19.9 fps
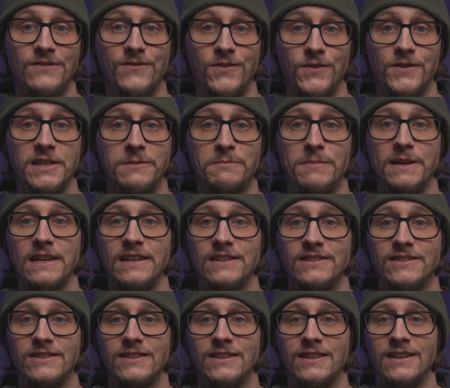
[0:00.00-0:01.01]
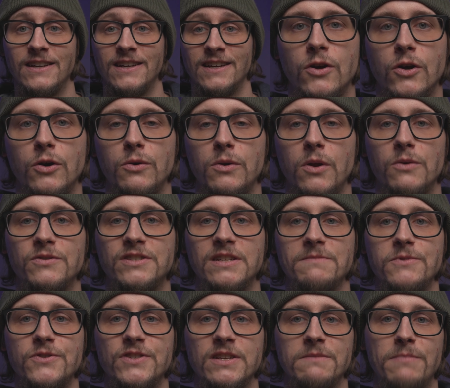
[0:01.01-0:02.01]
for this piece. Kudos to
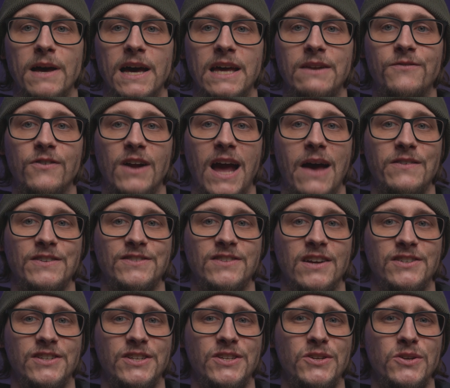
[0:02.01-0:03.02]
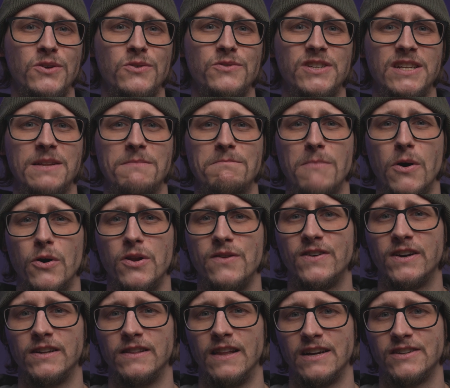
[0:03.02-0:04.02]
MusicBed for having such a huge and emotive
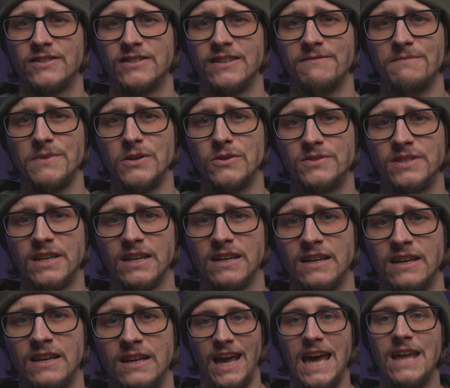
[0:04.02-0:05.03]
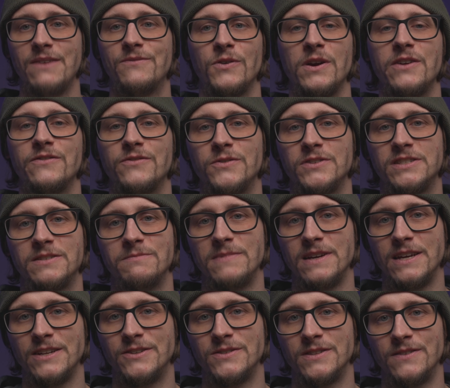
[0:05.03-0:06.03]
collection of music, and for introducing
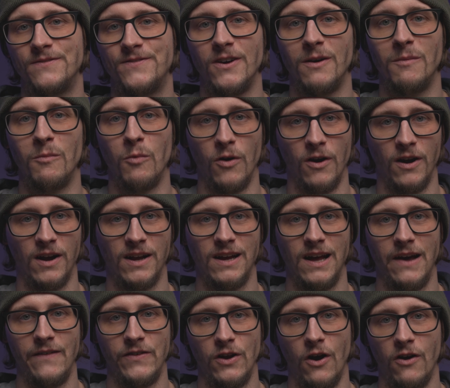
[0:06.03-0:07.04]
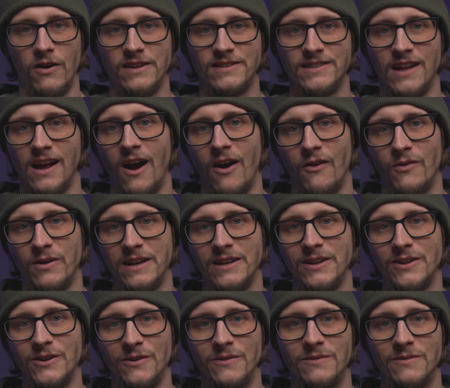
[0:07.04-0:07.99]
me to the film work of an artist I already knew.